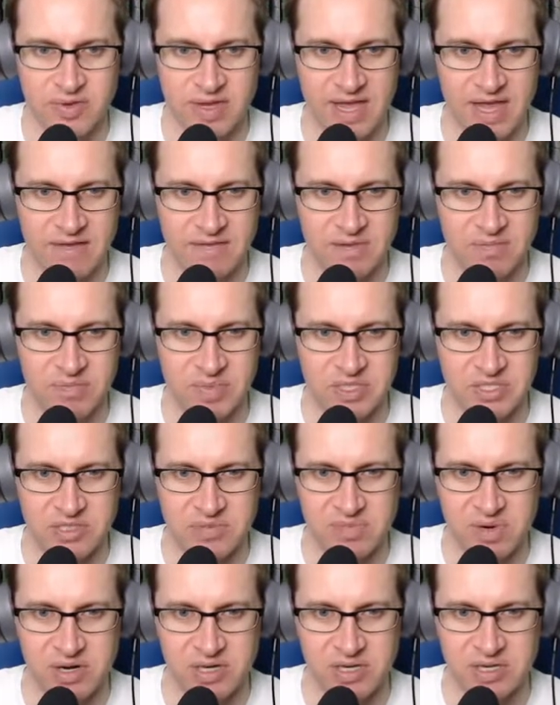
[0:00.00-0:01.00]
have a bunch
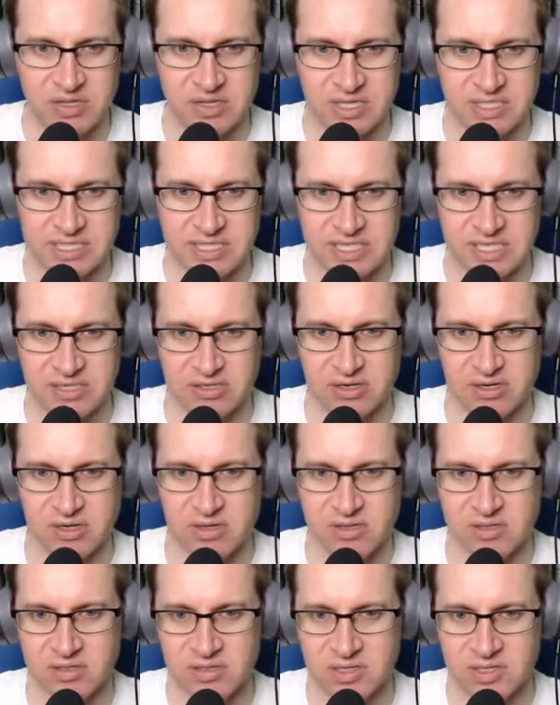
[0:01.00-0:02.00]
of parking lots
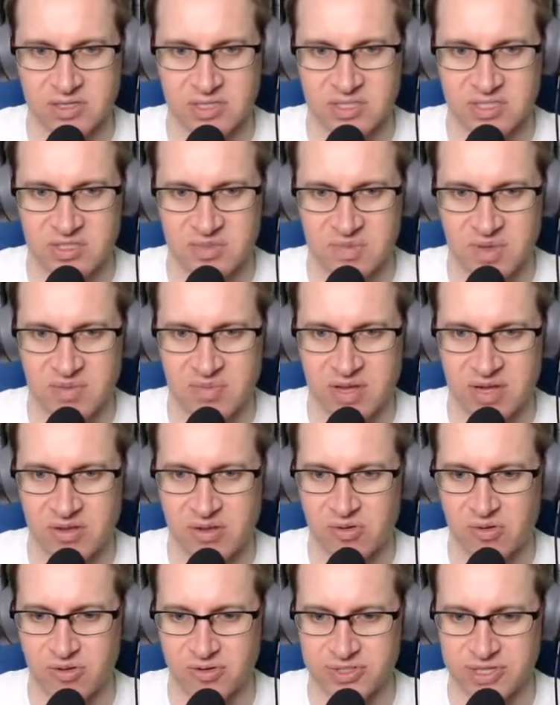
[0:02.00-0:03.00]
here. So maybe I'll
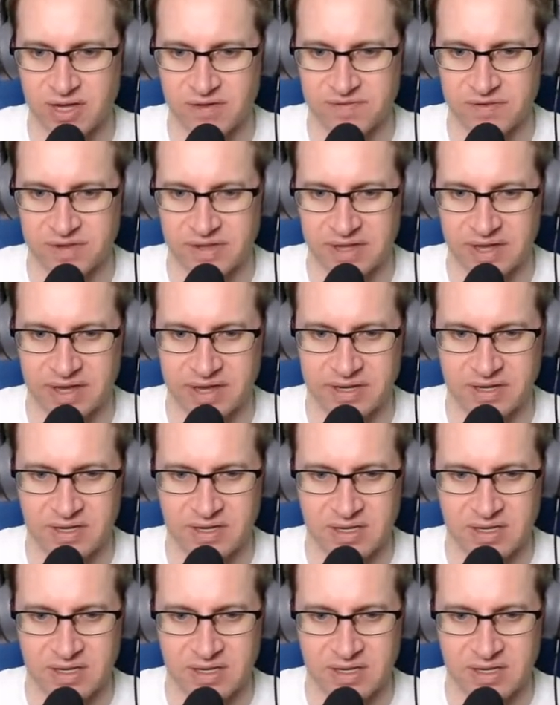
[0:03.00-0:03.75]
hold off on that.